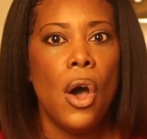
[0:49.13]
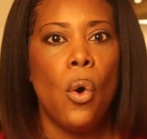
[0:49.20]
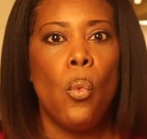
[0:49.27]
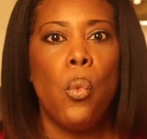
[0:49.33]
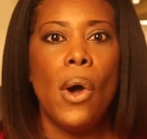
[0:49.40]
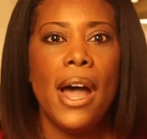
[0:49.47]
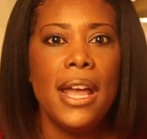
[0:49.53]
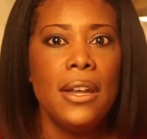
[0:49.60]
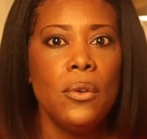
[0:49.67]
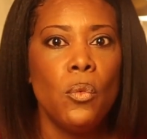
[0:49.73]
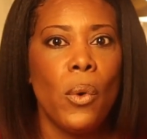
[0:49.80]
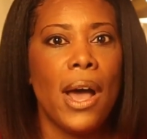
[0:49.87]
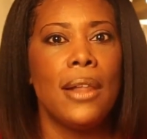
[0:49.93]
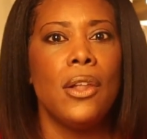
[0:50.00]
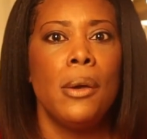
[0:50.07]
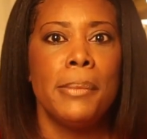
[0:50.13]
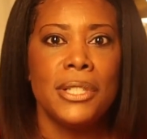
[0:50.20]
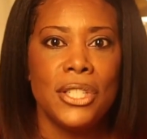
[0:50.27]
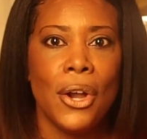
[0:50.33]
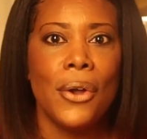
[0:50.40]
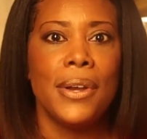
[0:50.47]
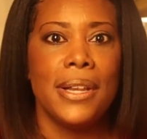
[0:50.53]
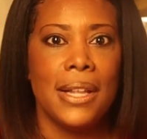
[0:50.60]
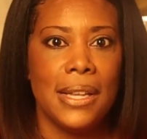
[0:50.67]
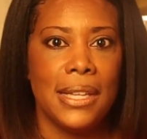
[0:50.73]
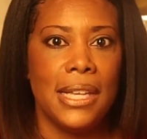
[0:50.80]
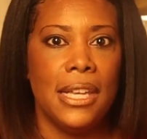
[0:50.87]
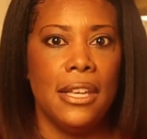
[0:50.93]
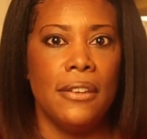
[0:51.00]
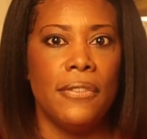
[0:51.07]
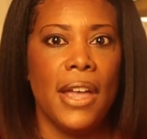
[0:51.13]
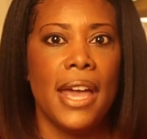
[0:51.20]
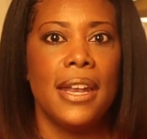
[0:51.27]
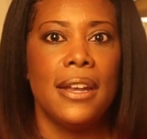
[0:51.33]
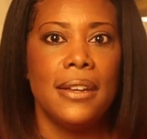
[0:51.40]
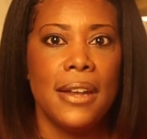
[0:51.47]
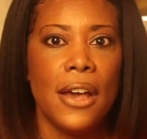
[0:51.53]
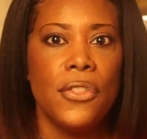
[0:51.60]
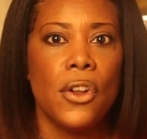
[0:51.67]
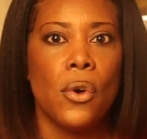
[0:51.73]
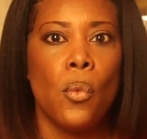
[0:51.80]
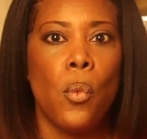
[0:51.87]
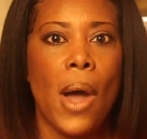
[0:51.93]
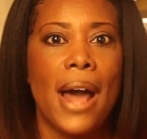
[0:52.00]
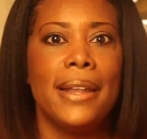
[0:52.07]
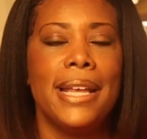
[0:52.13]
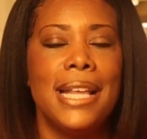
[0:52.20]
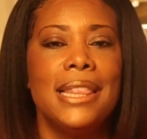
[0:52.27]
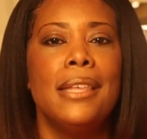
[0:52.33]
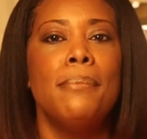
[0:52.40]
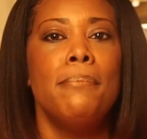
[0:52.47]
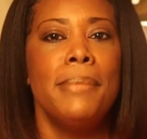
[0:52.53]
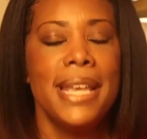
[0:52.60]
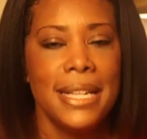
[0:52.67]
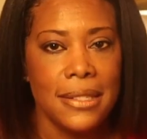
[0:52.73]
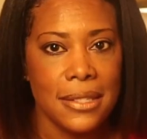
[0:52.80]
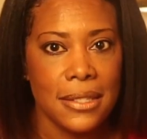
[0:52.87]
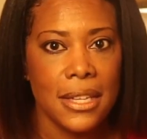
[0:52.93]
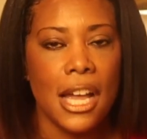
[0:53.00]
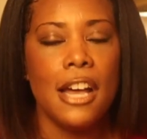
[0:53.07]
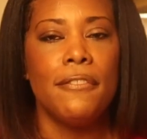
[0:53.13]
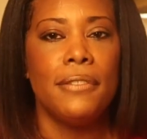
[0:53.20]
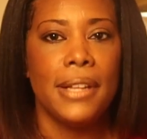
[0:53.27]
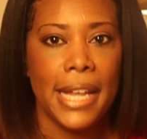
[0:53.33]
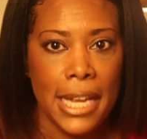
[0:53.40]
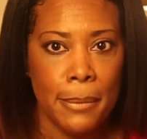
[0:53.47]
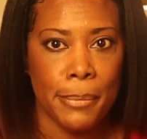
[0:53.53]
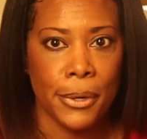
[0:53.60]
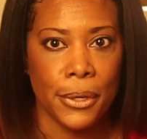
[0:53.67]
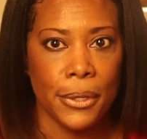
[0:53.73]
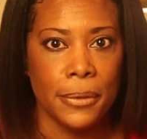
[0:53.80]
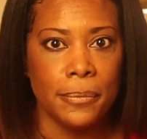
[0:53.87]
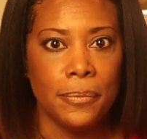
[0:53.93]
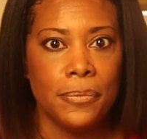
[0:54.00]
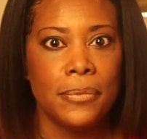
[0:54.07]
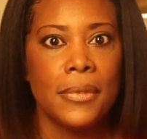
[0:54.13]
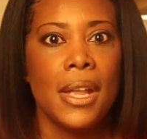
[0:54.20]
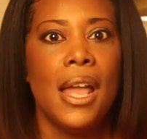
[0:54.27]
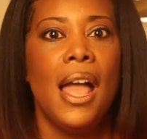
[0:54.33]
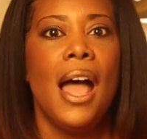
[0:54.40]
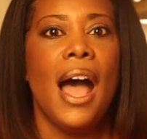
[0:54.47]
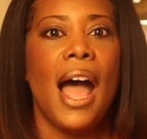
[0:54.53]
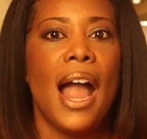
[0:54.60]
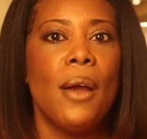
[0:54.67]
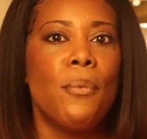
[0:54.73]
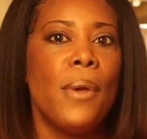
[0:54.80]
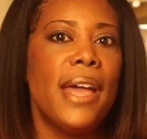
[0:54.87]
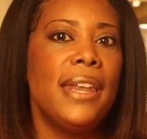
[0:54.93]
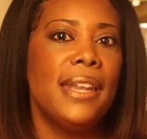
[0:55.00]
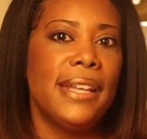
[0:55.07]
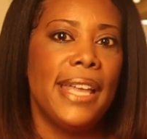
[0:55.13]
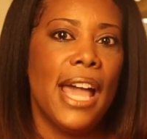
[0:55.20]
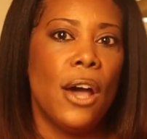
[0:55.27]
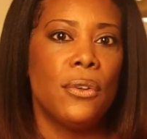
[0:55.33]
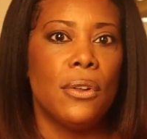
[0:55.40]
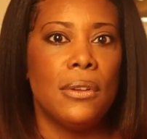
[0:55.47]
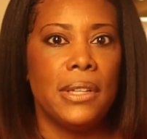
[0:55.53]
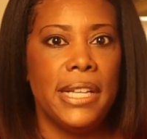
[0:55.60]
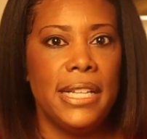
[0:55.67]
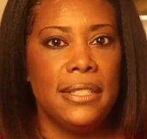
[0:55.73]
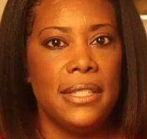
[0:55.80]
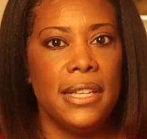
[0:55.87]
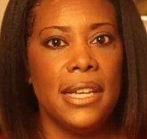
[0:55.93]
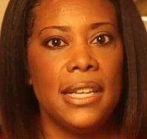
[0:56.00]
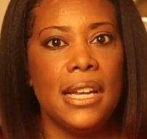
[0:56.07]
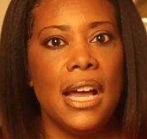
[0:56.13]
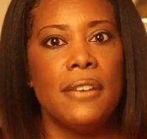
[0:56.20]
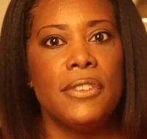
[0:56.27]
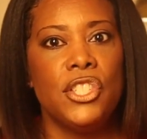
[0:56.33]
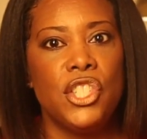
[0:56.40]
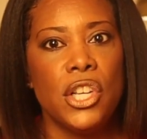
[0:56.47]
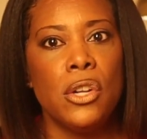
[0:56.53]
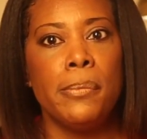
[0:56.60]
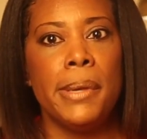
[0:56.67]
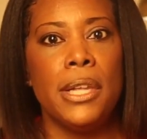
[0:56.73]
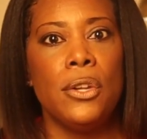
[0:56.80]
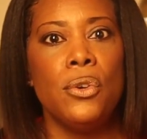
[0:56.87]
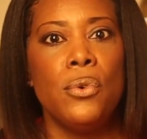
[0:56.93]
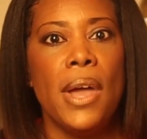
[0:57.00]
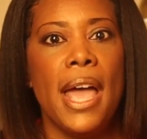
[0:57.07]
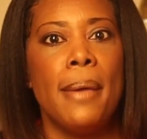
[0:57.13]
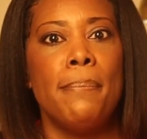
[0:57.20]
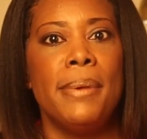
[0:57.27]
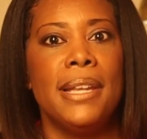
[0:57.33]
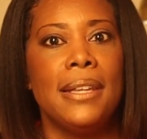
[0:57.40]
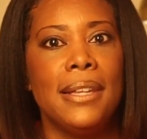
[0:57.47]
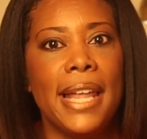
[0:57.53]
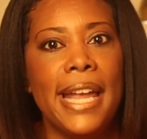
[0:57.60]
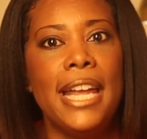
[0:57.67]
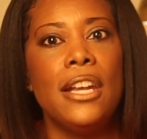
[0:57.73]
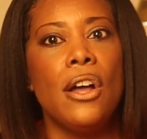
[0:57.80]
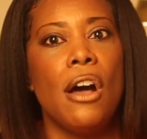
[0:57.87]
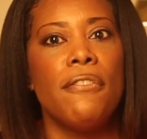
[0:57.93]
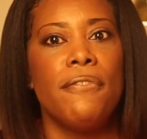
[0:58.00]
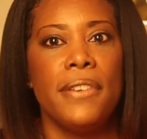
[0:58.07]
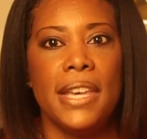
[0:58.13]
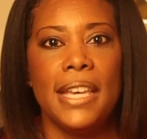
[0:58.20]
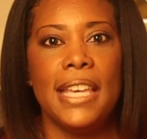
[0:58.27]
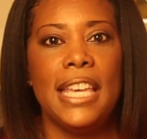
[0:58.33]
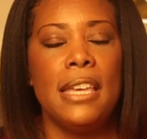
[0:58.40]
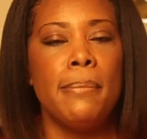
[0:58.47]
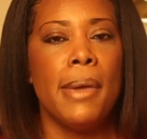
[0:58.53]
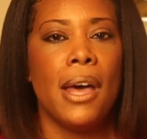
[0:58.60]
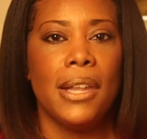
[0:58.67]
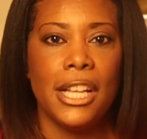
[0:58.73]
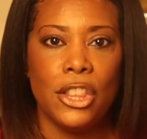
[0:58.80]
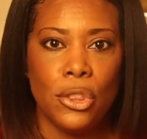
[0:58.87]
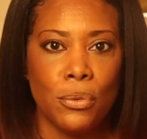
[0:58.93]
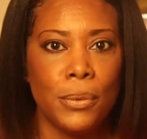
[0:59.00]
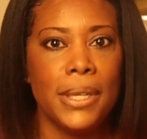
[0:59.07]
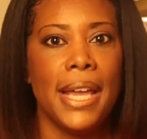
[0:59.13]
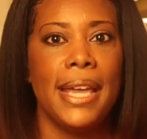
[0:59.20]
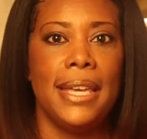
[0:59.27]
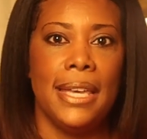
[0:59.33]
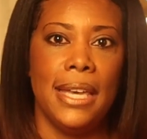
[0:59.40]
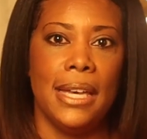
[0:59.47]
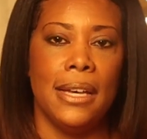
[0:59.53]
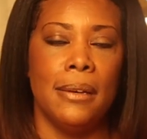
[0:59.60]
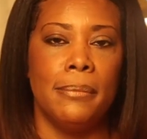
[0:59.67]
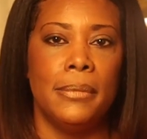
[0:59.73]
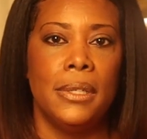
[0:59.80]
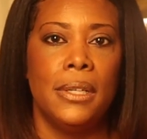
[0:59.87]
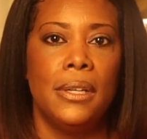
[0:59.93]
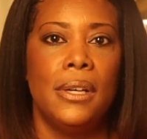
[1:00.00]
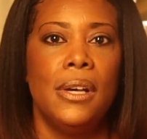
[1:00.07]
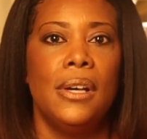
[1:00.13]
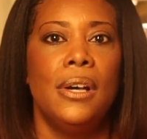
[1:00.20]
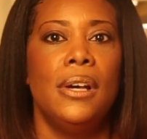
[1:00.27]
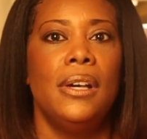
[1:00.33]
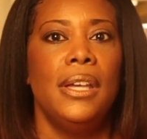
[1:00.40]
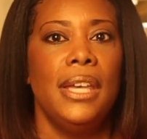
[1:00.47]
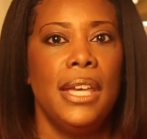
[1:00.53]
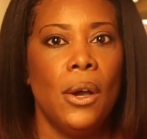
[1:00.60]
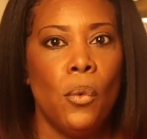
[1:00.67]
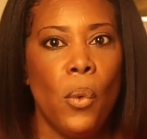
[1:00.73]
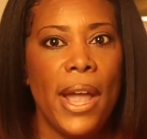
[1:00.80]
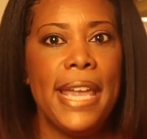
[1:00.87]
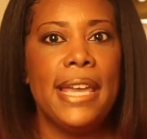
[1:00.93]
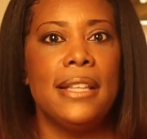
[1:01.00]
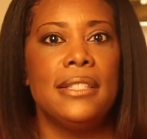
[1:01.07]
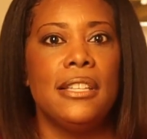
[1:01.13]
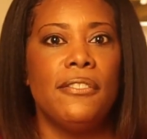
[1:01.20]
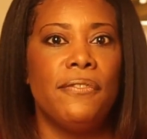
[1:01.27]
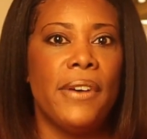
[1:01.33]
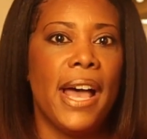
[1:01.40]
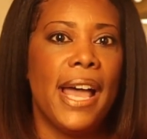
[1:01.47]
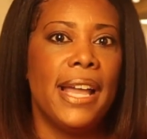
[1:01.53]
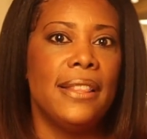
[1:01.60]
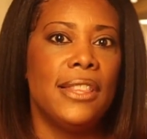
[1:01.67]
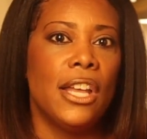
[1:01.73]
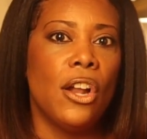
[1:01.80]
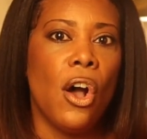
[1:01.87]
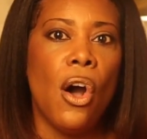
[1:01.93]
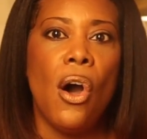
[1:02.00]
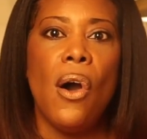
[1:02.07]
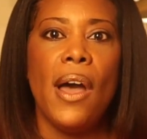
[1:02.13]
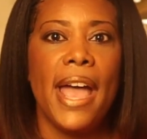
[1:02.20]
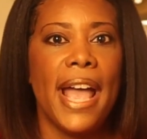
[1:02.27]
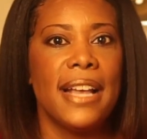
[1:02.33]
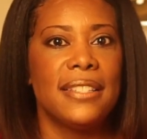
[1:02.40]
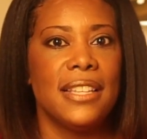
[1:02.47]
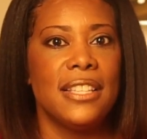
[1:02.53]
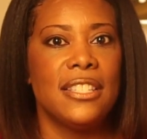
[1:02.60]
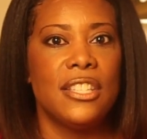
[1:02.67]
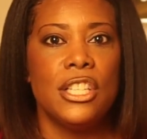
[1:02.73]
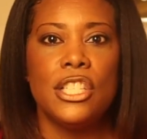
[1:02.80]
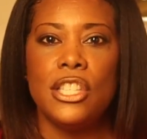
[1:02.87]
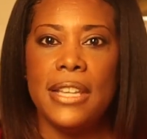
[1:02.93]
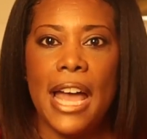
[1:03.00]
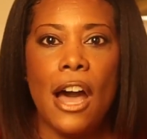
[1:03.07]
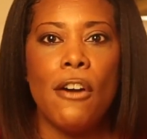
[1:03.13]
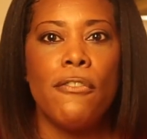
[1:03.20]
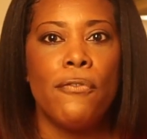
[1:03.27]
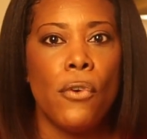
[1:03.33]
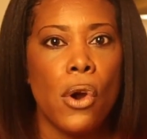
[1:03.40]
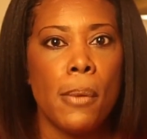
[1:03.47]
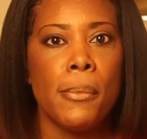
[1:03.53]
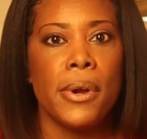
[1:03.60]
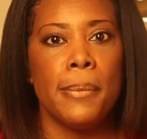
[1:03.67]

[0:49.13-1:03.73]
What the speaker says: one while on maternity leave and another while in the midst of labor. I read an account on LinkedIn of a gentleman who had been laid off via email at 3 a.m. He awakened to find that all access to his now former